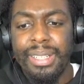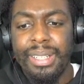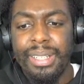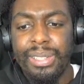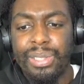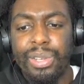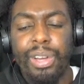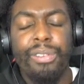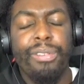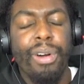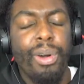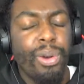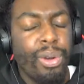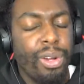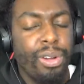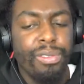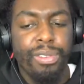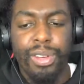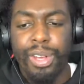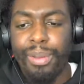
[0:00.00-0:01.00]
So
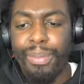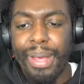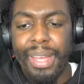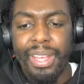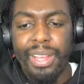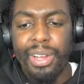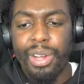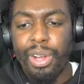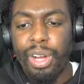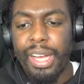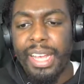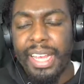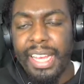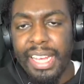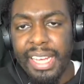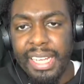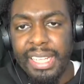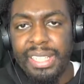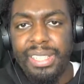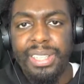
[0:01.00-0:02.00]
Volkov could have made it a lot
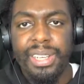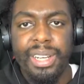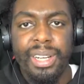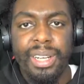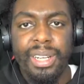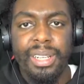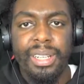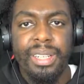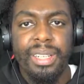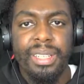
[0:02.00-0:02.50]
easier